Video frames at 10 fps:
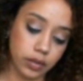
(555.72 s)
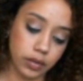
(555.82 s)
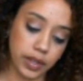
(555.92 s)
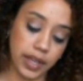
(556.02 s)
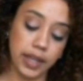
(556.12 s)

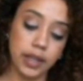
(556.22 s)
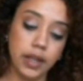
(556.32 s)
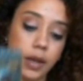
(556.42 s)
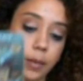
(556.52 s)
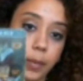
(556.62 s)
Okay?
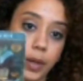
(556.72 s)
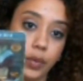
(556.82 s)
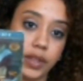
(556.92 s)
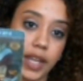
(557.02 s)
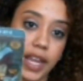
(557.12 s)
But
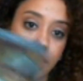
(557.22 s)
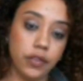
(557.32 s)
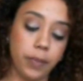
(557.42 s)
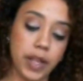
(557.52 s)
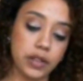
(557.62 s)
with the Eight of
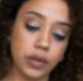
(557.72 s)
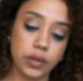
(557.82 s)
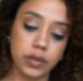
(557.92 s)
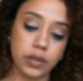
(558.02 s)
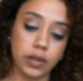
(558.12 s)

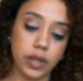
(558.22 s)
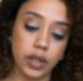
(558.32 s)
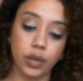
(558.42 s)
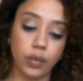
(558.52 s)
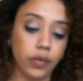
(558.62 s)
Pentacles in
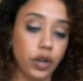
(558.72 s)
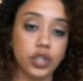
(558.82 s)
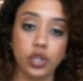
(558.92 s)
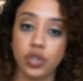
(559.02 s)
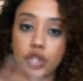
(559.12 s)
the
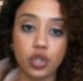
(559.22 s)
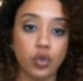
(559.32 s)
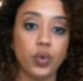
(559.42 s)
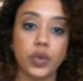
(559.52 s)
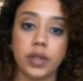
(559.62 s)
reverse, you just
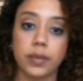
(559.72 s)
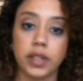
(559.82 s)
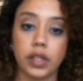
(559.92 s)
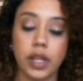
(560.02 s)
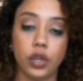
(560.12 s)
knew it was
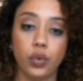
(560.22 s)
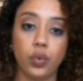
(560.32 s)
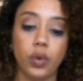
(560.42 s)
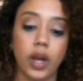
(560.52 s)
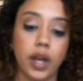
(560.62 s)
something that you